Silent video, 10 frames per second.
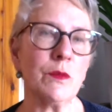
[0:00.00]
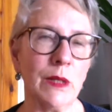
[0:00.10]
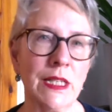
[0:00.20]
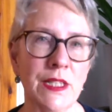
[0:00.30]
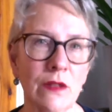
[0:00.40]

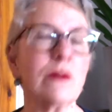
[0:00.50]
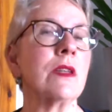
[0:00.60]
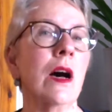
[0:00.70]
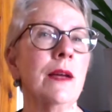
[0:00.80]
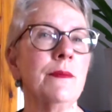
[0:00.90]
political
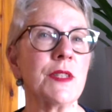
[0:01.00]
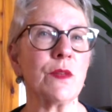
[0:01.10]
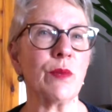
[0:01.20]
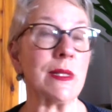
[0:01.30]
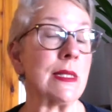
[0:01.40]
times to
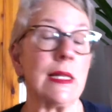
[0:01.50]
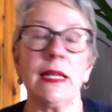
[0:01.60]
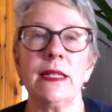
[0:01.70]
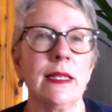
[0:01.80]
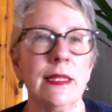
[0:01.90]
present
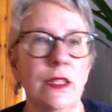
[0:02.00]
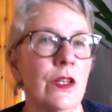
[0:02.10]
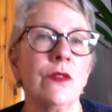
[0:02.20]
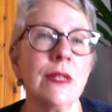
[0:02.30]
day, and you know,